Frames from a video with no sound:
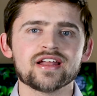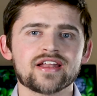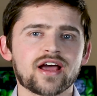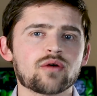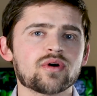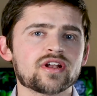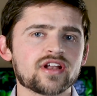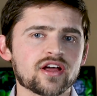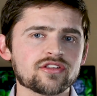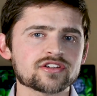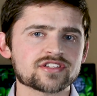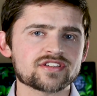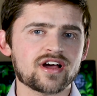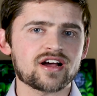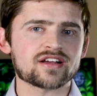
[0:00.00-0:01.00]
Now, another
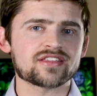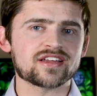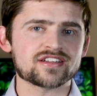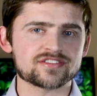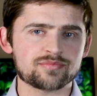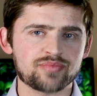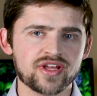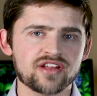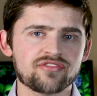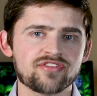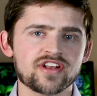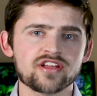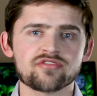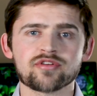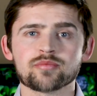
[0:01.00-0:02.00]
stock that is
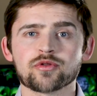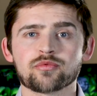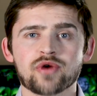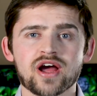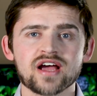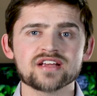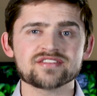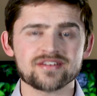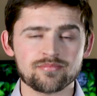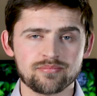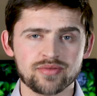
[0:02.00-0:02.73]
benefiting from the rise in